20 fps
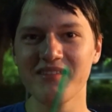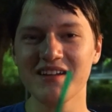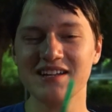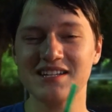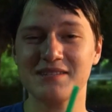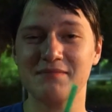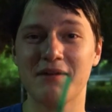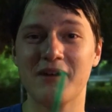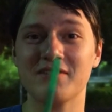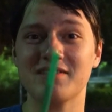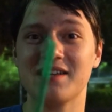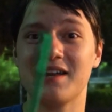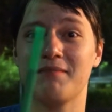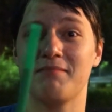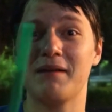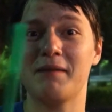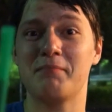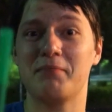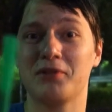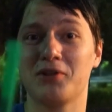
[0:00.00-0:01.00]
It's about time
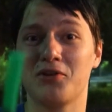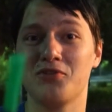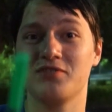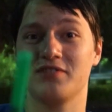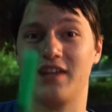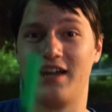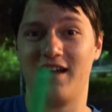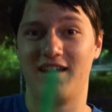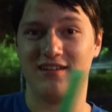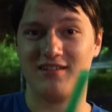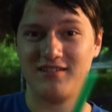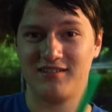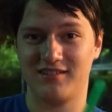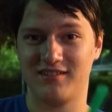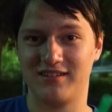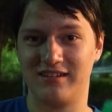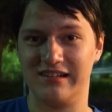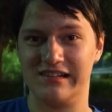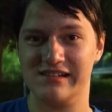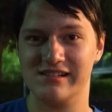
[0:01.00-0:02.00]
people learned that.
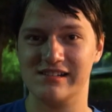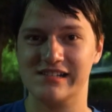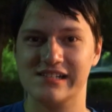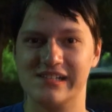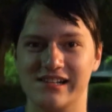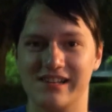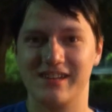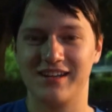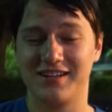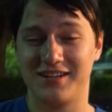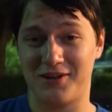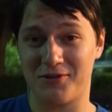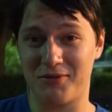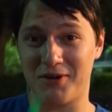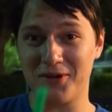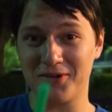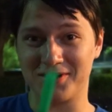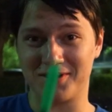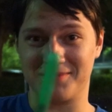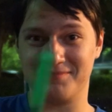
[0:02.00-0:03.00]
You're
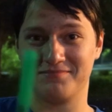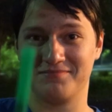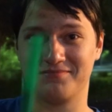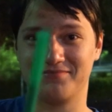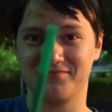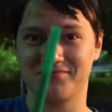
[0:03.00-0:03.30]
welcome.